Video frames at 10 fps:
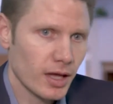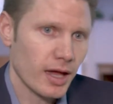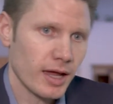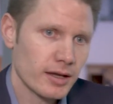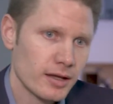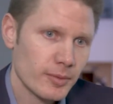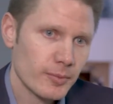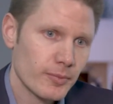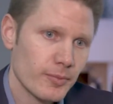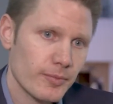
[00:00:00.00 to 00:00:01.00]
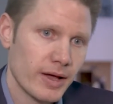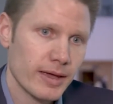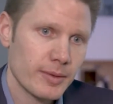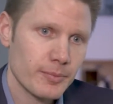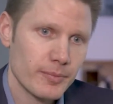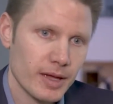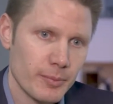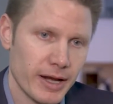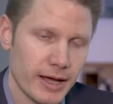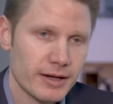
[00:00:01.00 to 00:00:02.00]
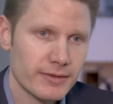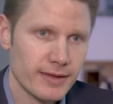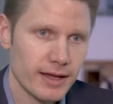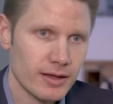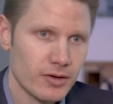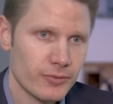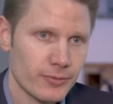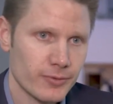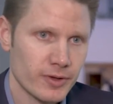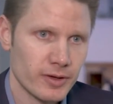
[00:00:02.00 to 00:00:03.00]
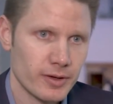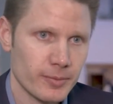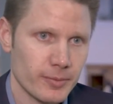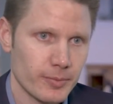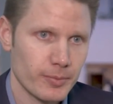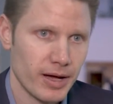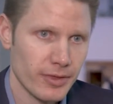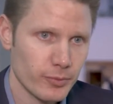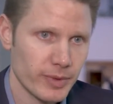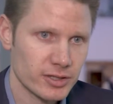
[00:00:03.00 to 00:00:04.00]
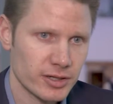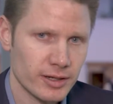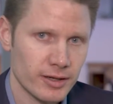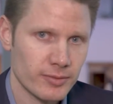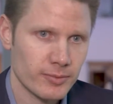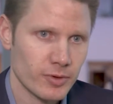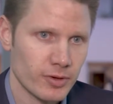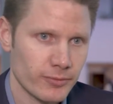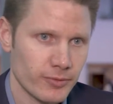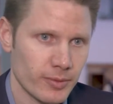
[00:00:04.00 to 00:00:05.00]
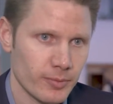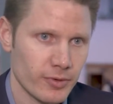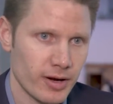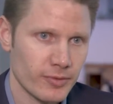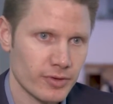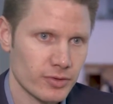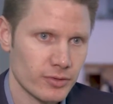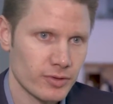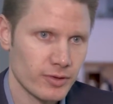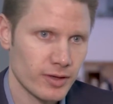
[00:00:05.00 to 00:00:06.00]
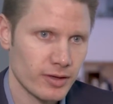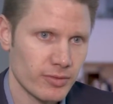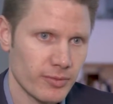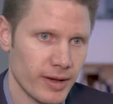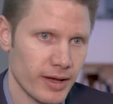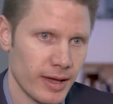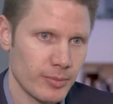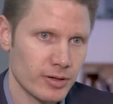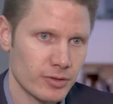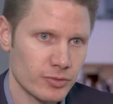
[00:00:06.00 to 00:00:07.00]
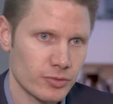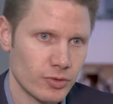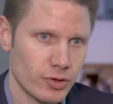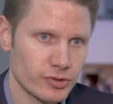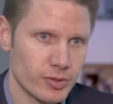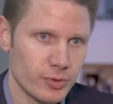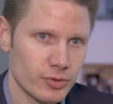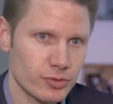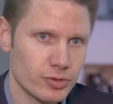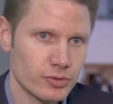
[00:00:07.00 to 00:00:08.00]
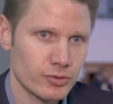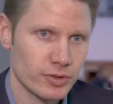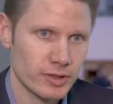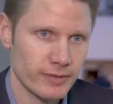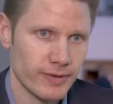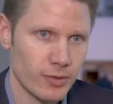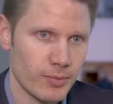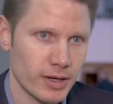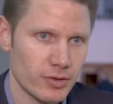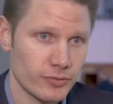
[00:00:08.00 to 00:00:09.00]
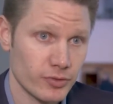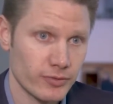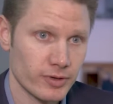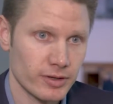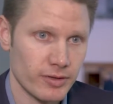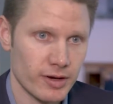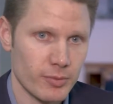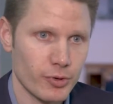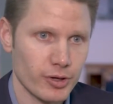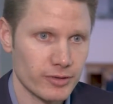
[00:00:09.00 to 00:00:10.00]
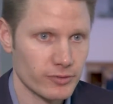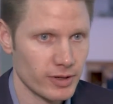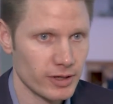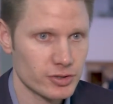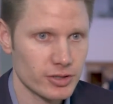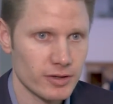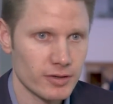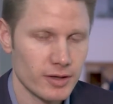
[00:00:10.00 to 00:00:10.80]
And by a better understanding of the pathomechanism of graft-versus-host disease, we were able to contribute to the development of novel therapeutic strategies.